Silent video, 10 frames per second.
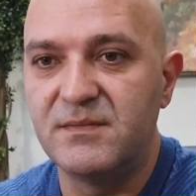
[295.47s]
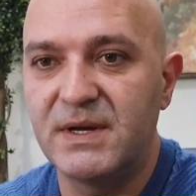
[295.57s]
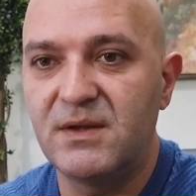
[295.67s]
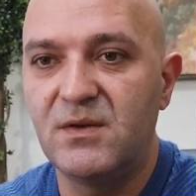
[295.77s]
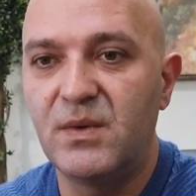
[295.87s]

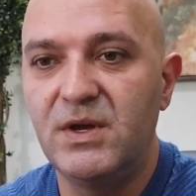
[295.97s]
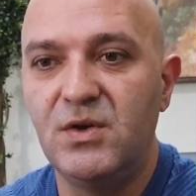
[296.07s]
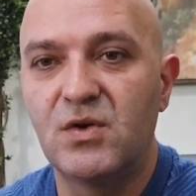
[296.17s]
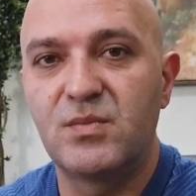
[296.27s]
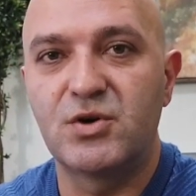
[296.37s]
but the way
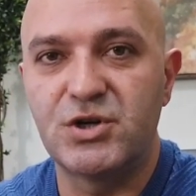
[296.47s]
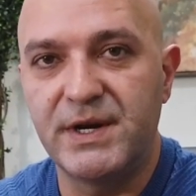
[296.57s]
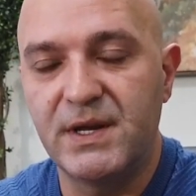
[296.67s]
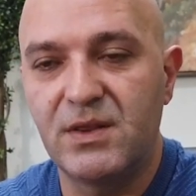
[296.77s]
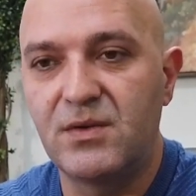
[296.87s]
you're
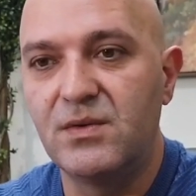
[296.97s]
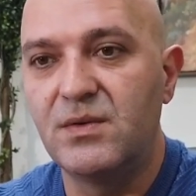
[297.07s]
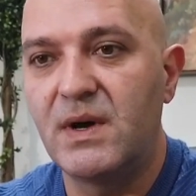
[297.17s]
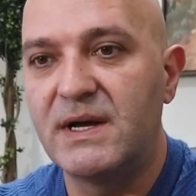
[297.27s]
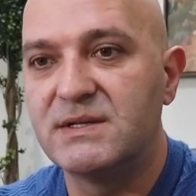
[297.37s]
pushing it
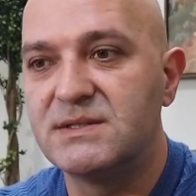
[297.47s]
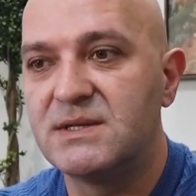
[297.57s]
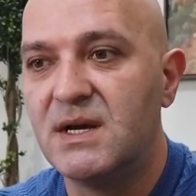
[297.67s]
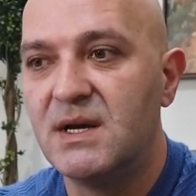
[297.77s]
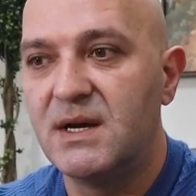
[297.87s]
through as